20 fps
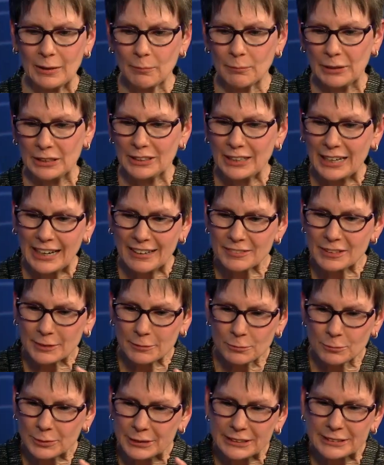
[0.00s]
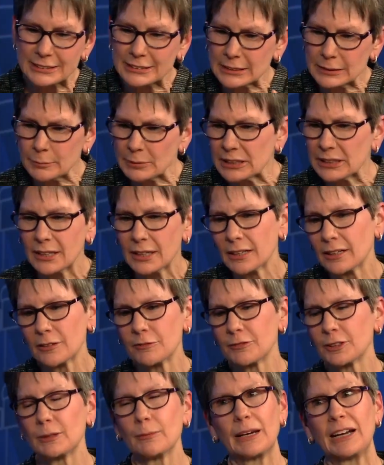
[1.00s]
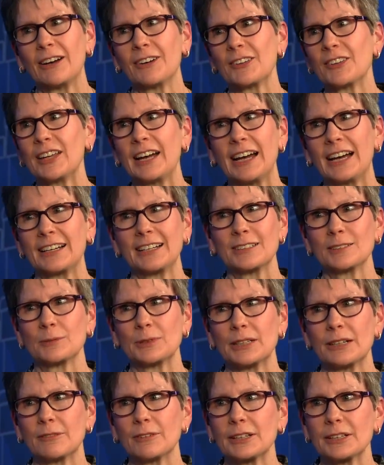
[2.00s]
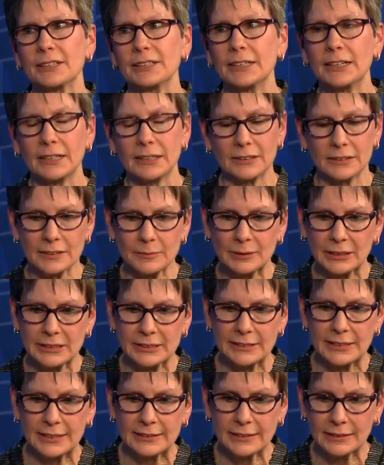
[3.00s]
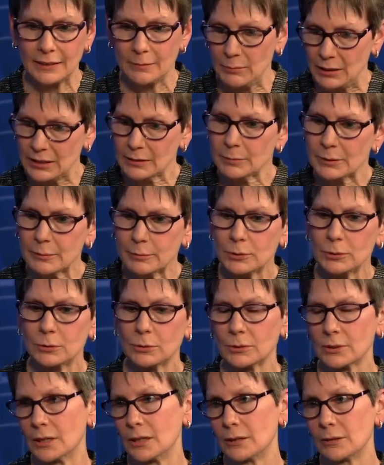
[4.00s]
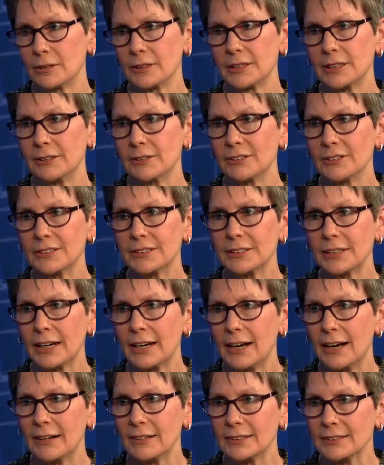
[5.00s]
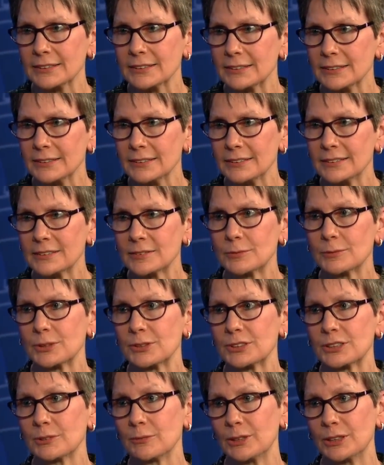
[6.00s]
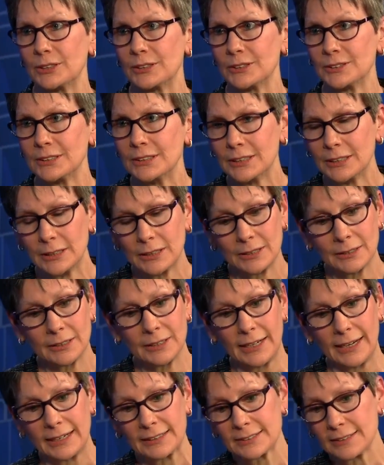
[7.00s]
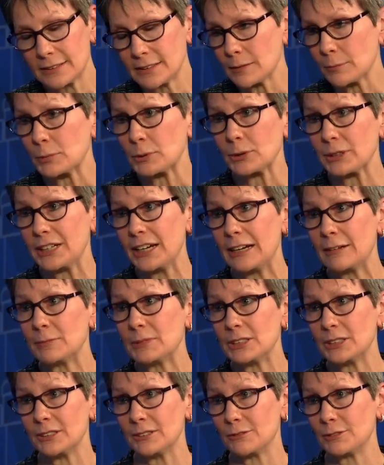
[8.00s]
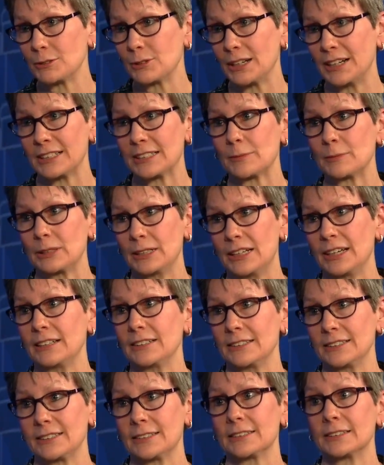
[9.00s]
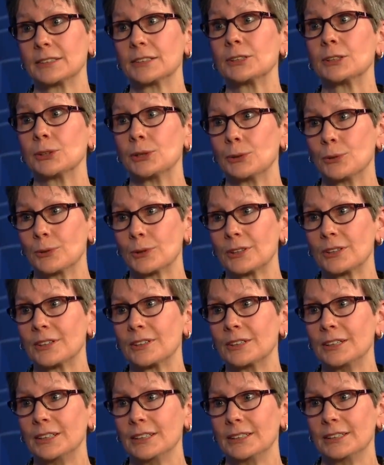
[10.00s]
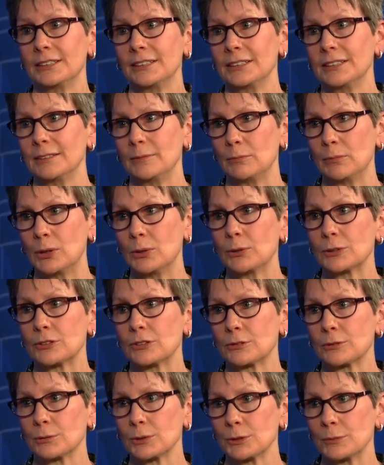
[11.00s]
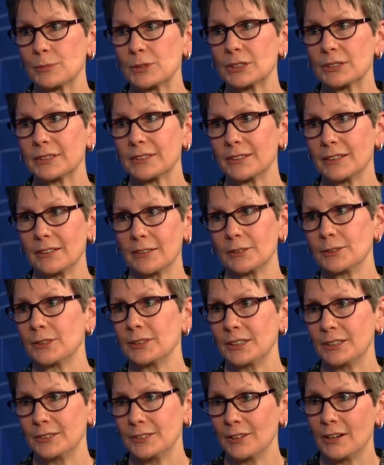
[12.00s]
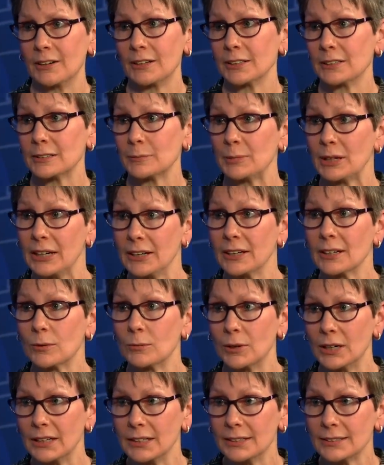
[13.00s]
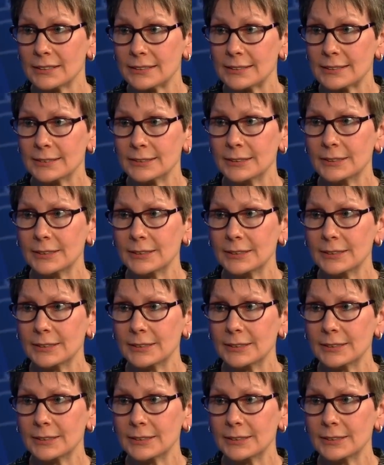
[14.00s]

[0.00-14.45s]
But you have to really be careful about that, as with everything else, because that's among people who are already on dialysis, first of all. Access to preemptive transplant is still lower in most groups other than non-Hispanic whites.